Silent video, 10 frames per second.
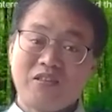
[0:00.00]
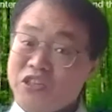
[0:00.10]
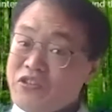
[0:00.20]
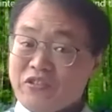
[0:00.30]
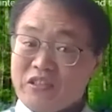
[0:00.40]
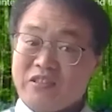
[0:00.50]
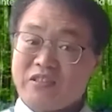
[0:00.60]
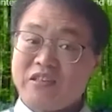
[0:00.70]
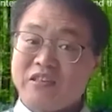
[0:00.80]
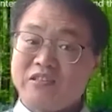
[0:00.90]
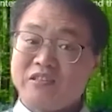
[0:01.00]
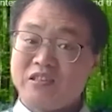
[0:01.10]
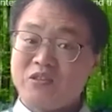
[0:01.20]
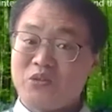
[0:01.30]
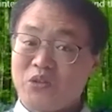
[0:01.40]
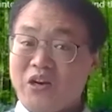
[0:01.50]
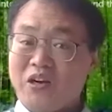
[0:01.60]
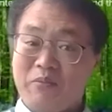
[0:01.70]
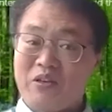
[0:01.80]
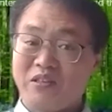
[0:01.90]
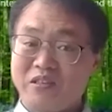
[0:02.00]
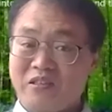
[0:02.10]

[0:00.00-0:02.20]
difference is, you talk about